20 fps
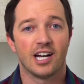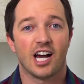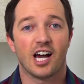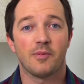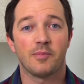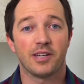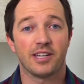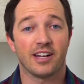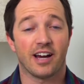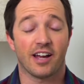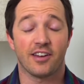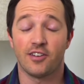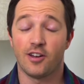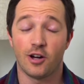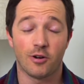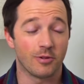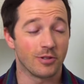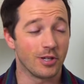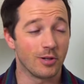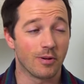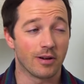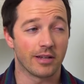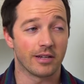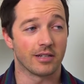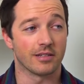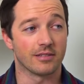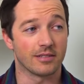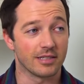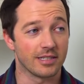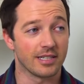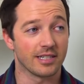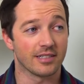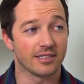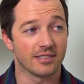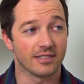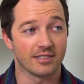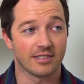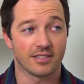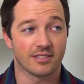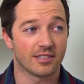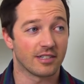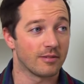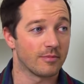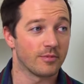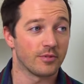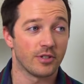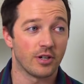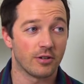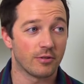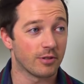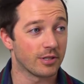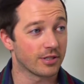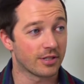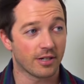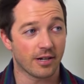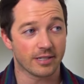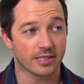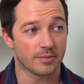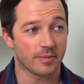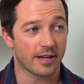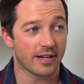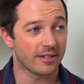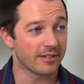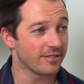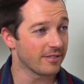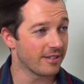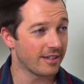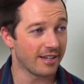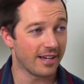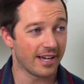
I mean, I know when you went into the league, this is something no one talked about